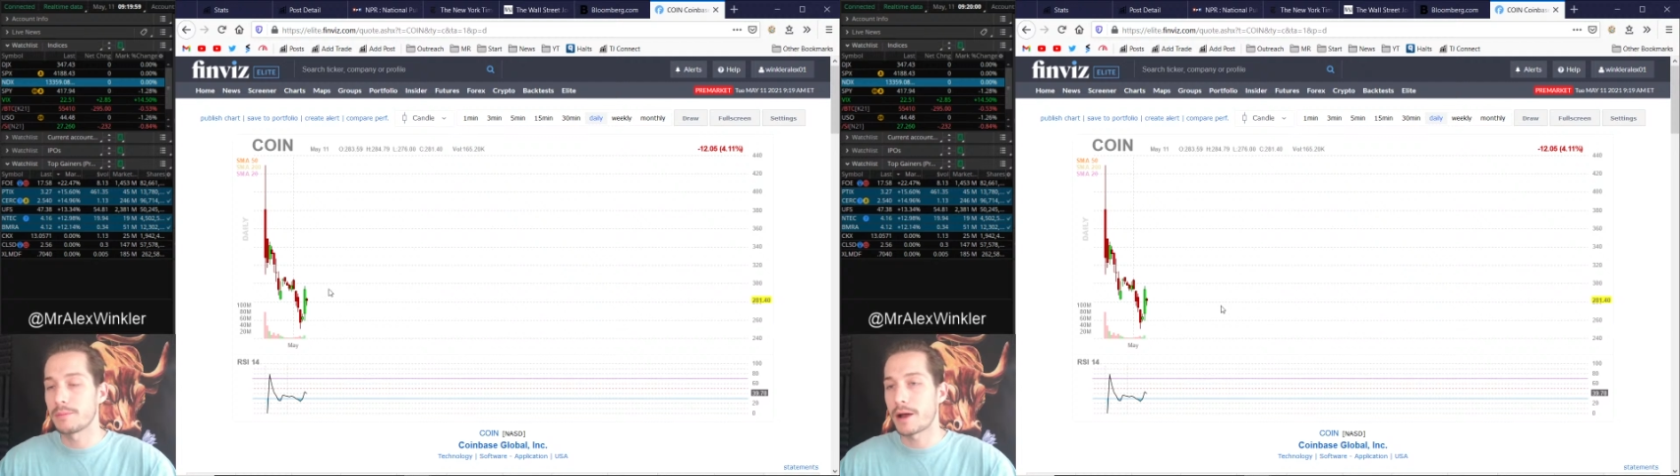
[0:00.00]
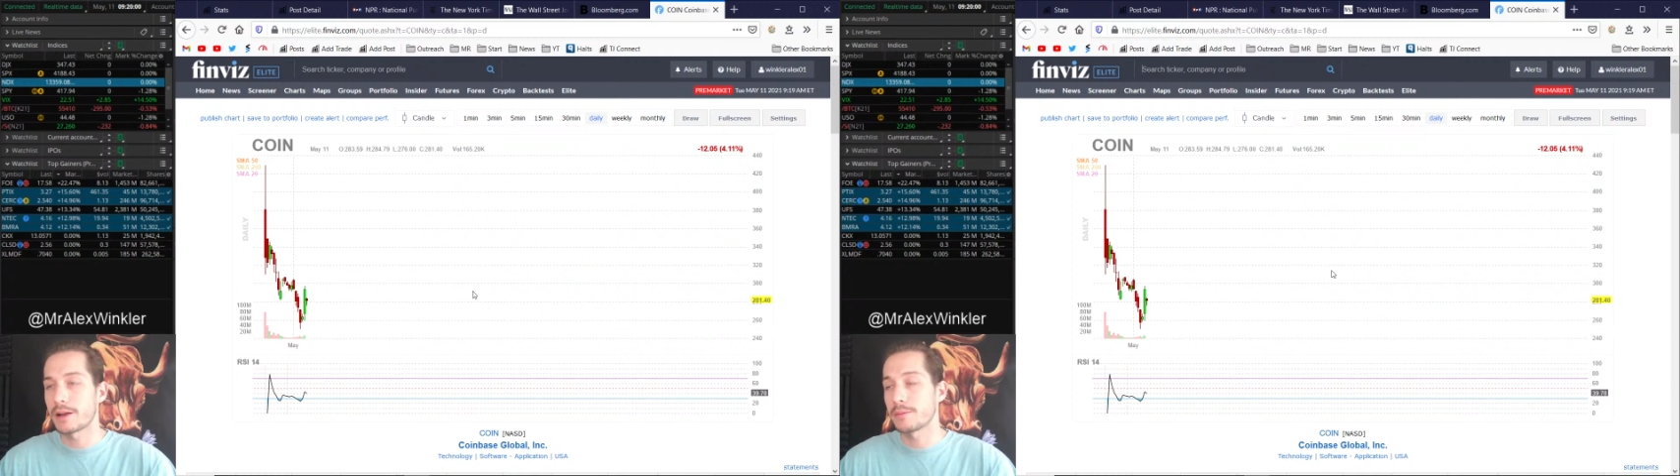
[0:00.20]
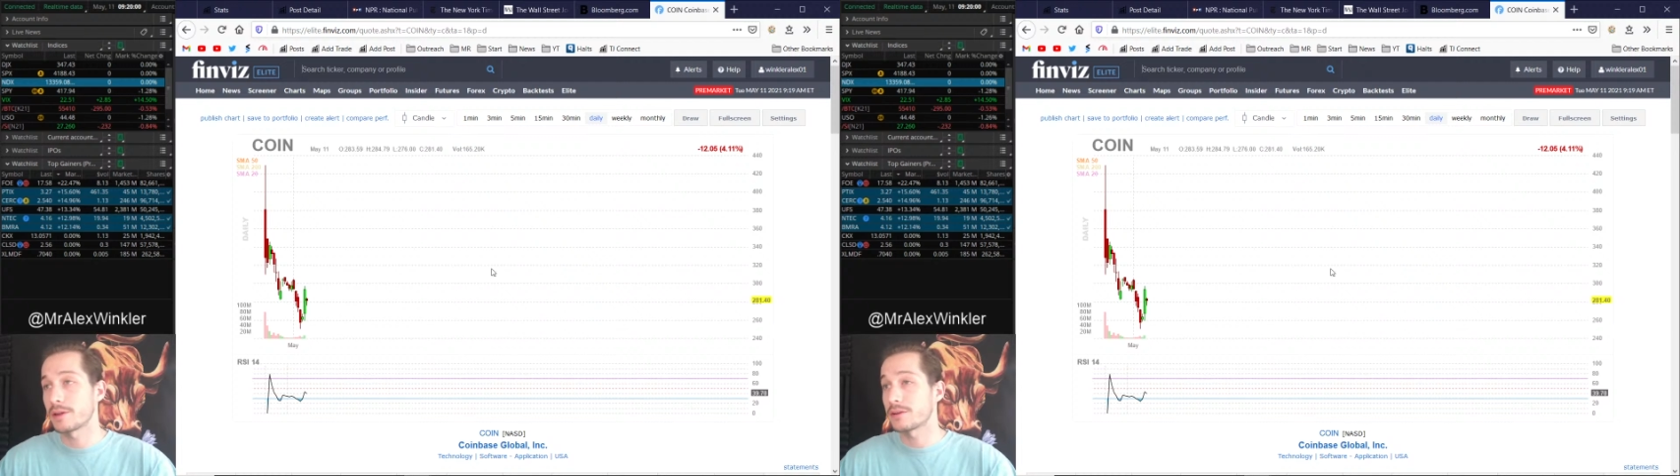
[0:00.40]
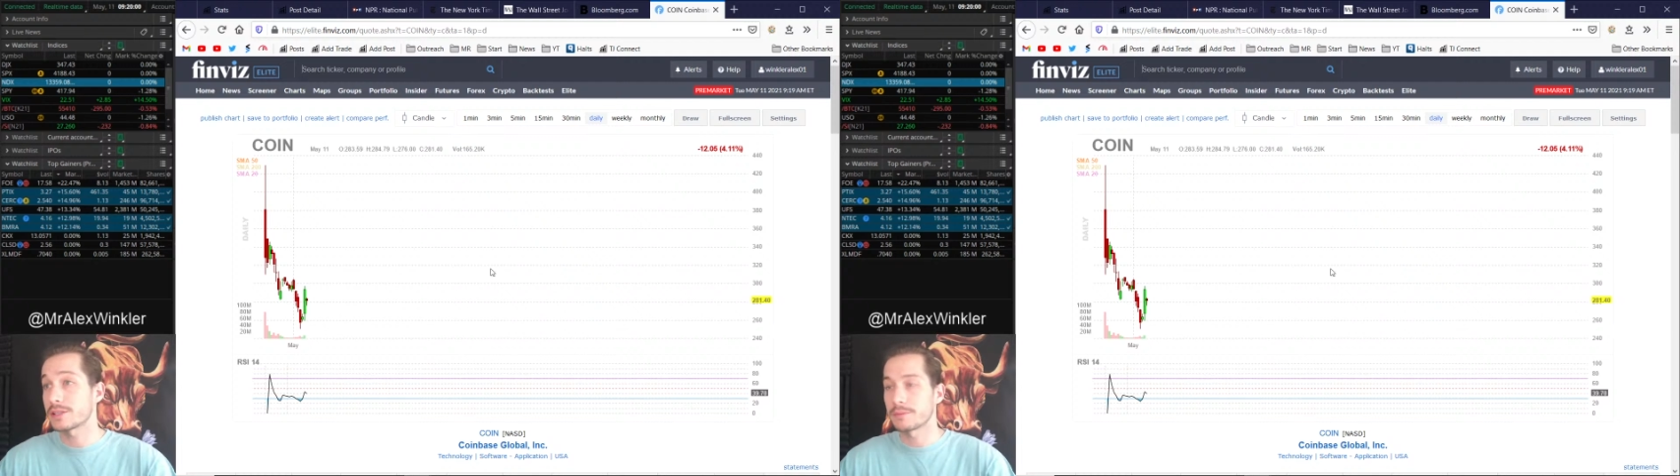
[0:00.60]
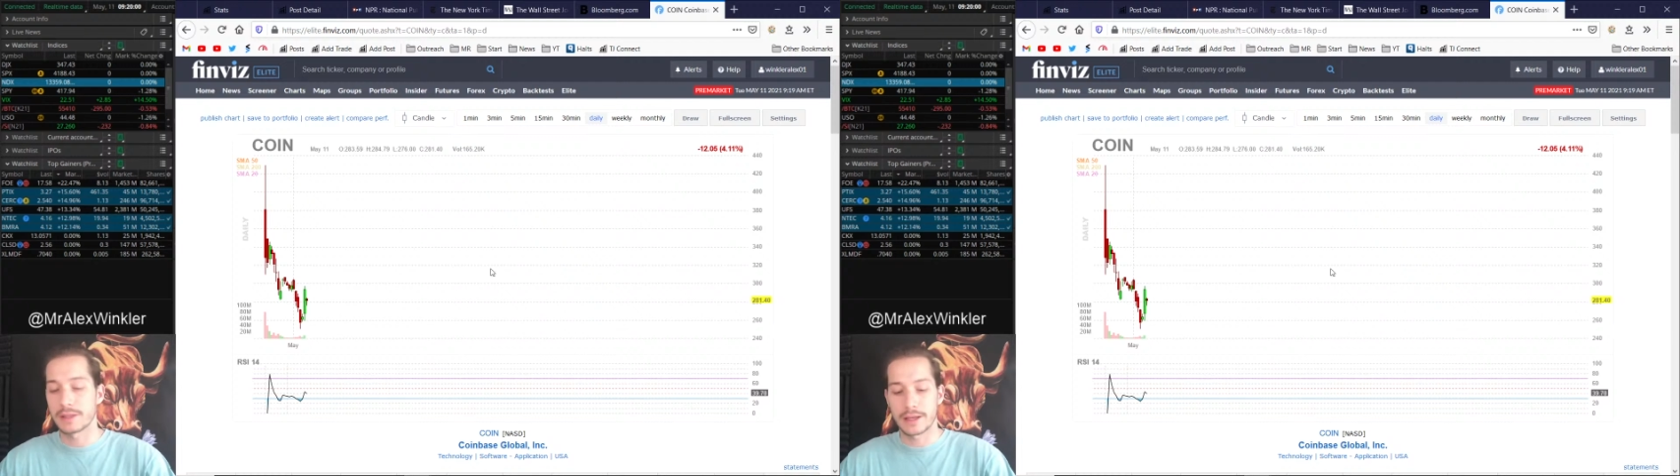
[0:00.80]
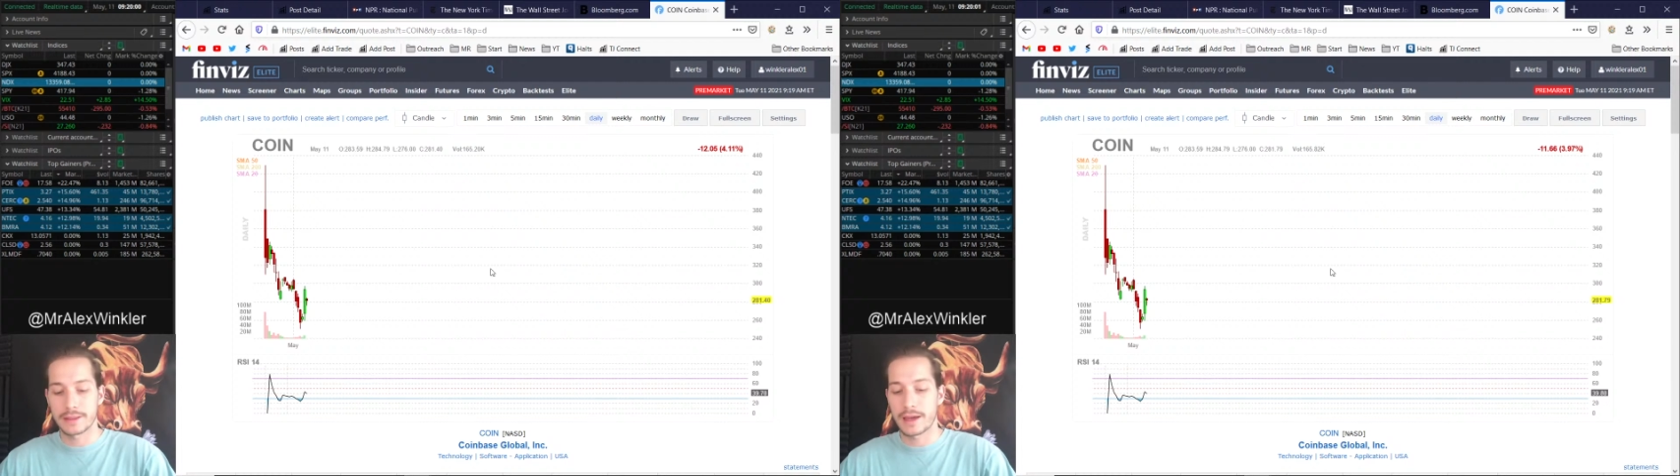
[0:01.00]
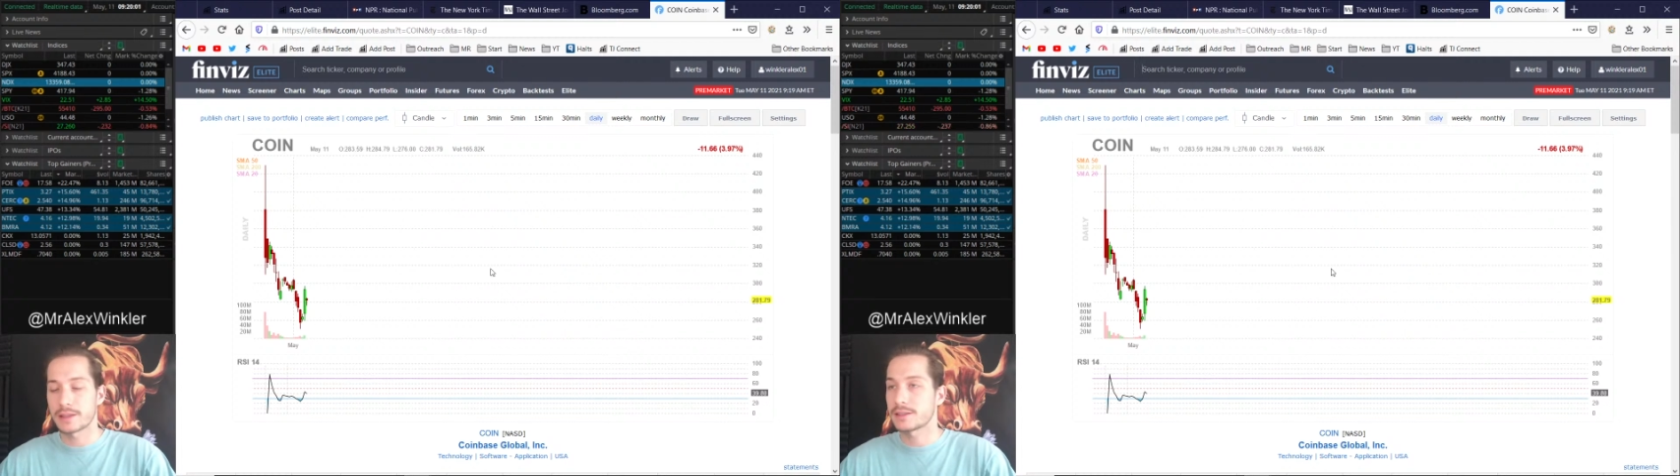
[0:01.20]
bottoming or something like that.